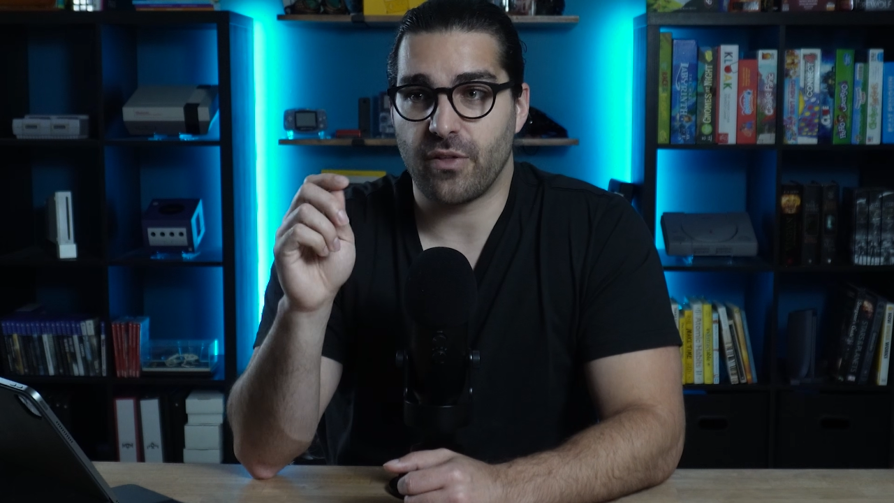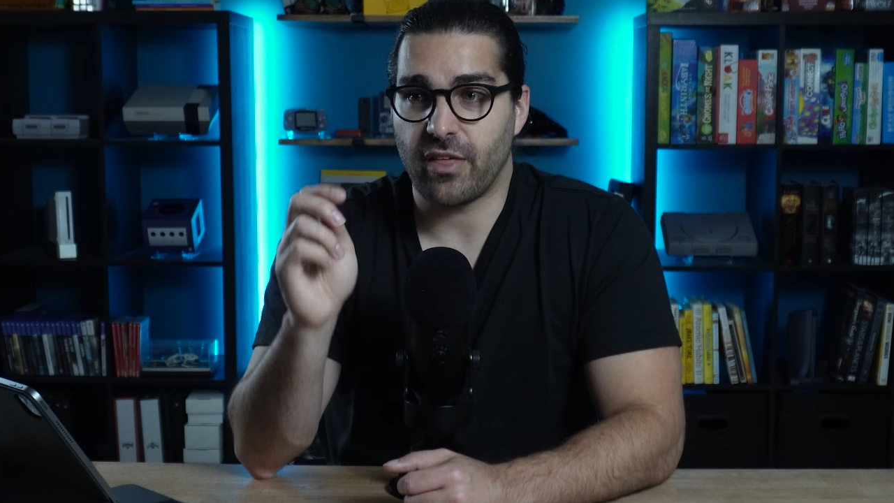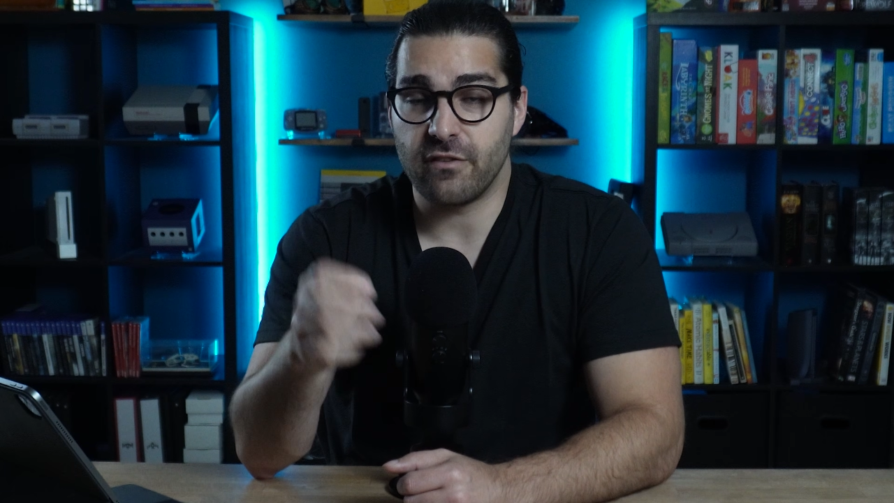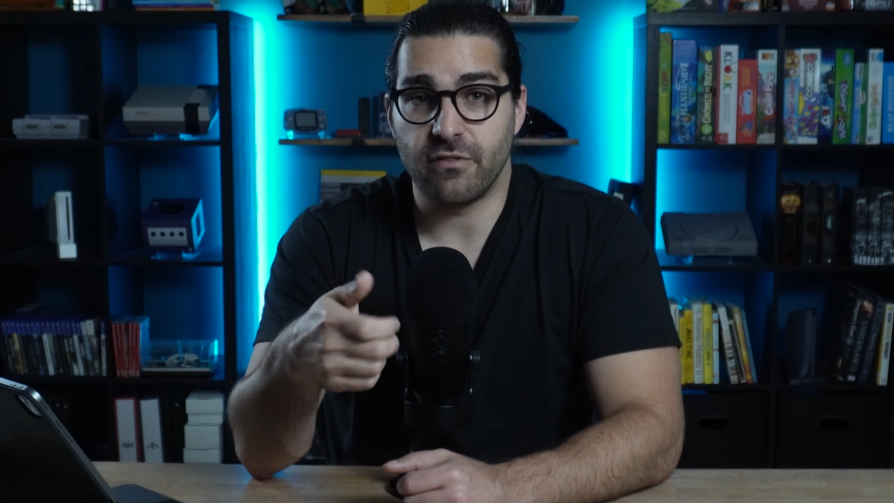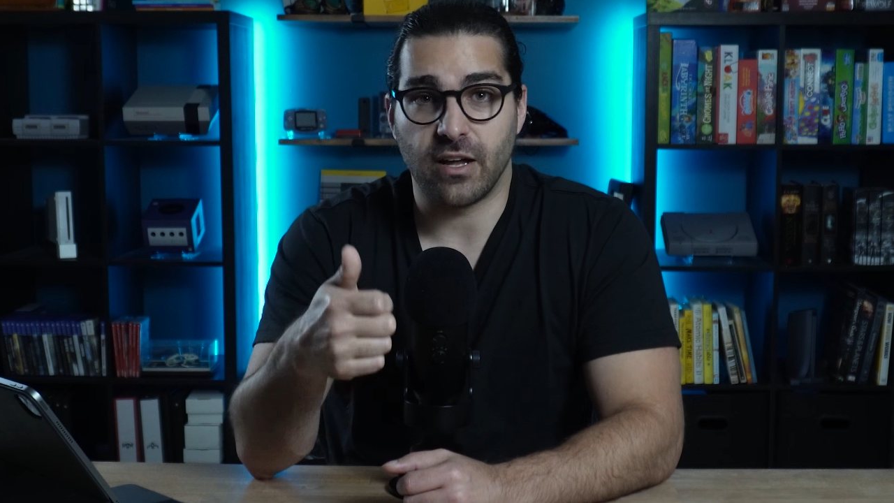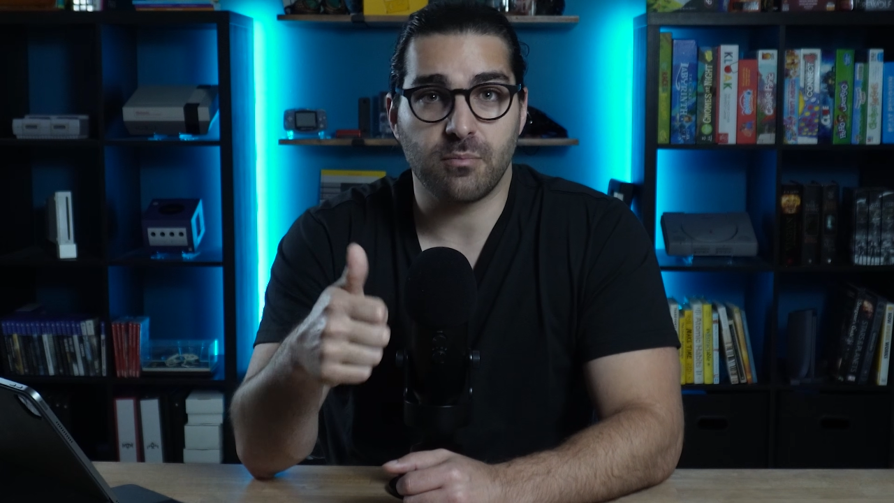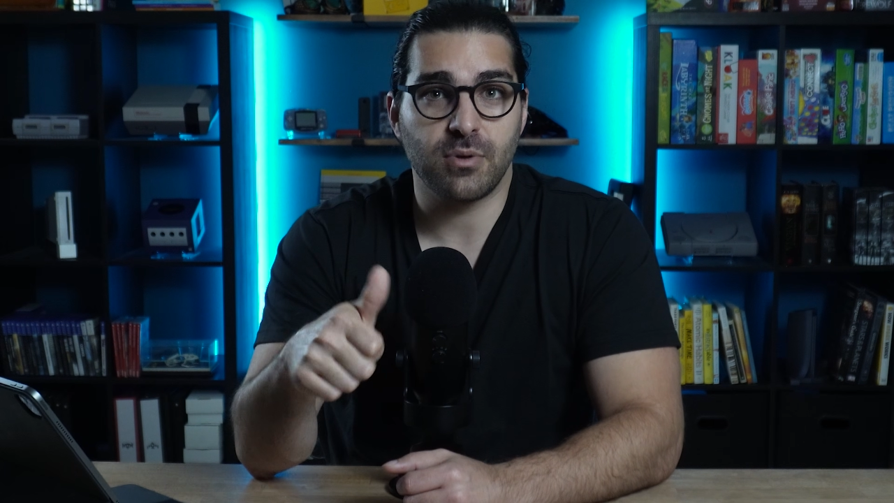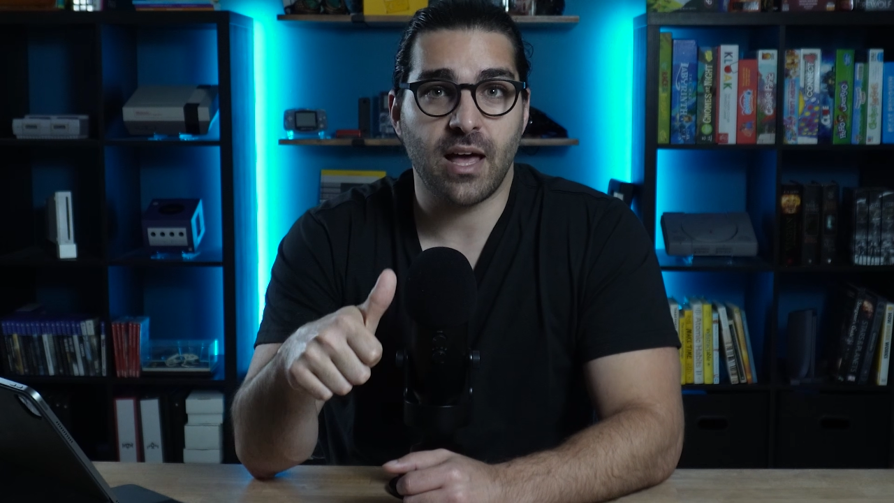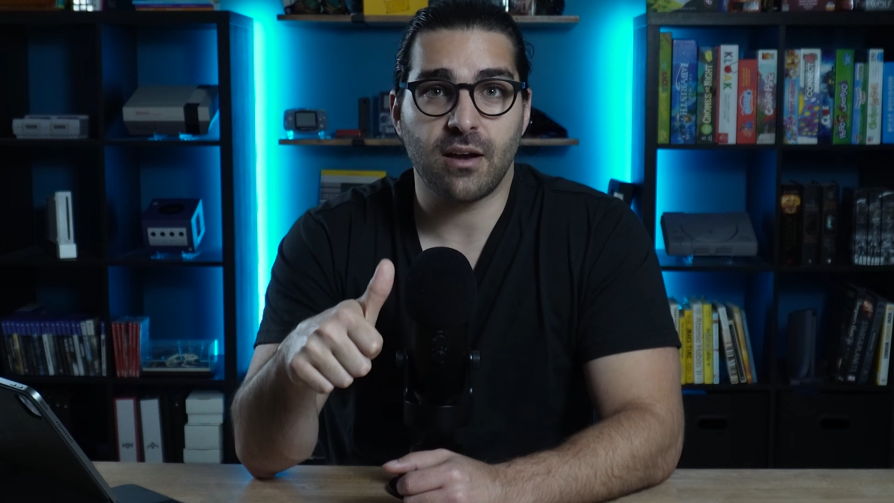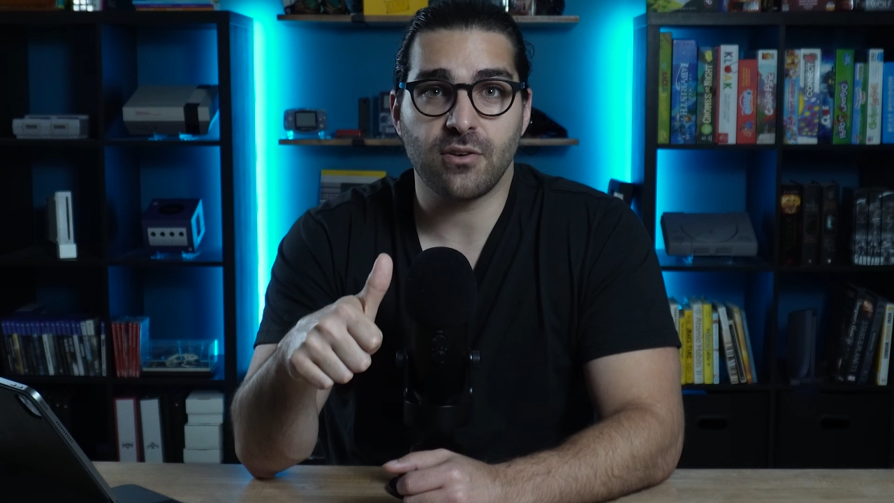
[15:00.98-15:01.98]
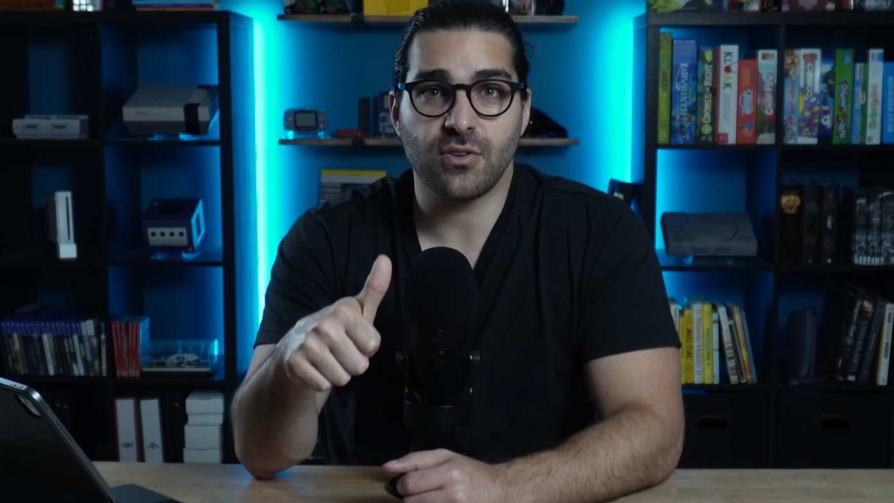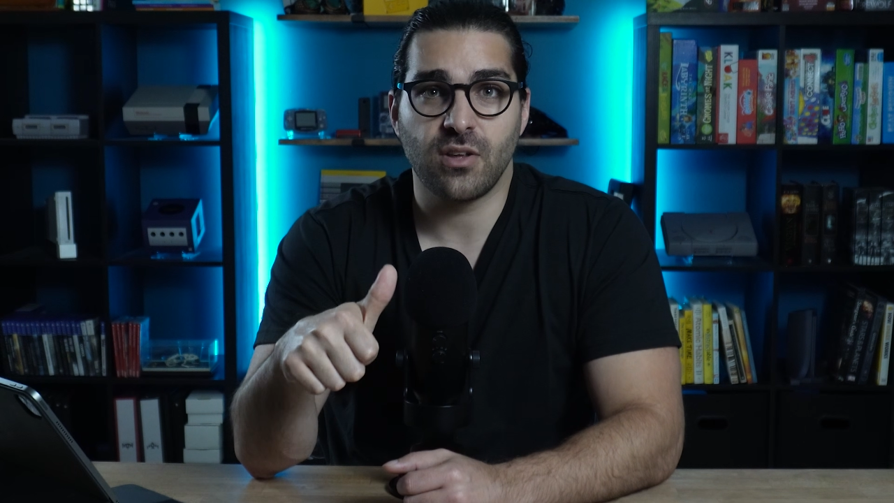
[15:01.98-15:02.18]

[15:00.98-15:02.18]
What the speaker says: with event planners,